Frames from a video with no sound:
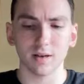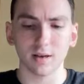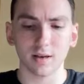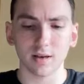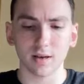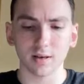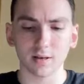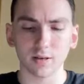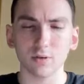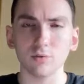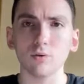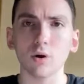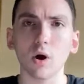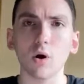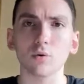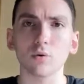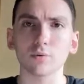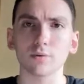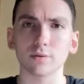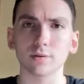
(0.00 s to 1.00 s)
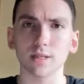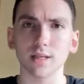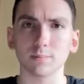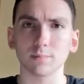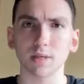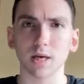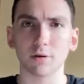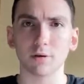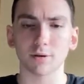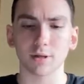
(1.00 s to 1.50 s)
And you know deep
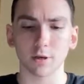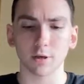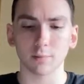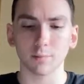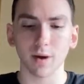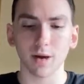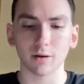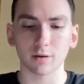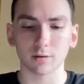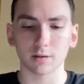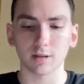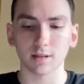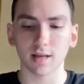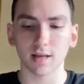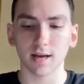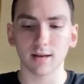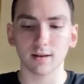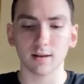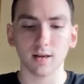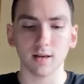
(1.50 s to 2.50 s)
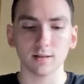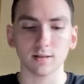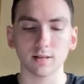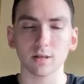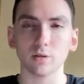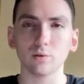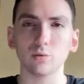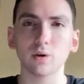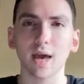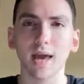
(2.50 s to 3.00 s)
down that you're better than that
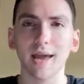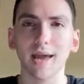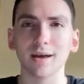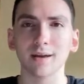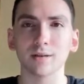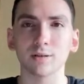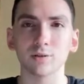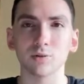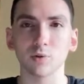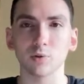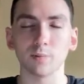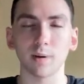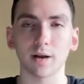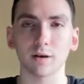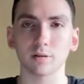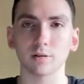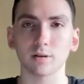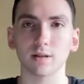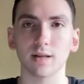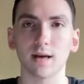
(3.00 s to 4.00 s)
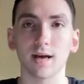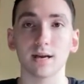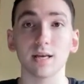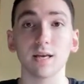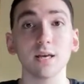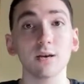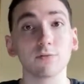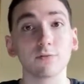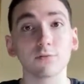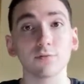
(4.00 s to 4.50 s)
you can do better than that
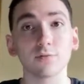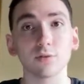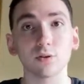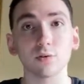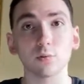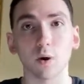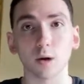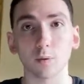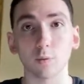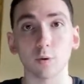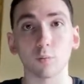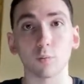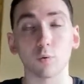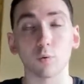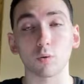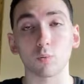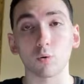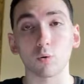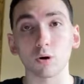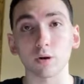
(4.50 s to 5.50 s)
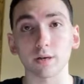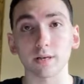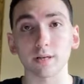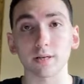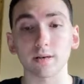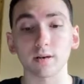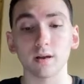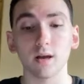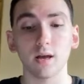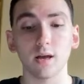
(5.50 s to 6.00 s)
if you want to put more work
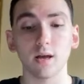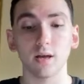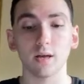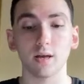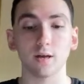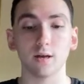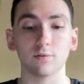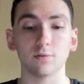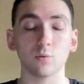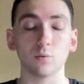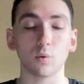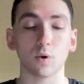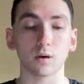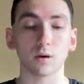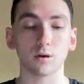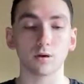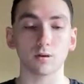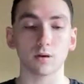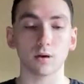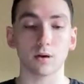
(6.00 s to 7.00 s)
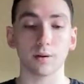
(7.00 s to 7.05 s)
in, if you want to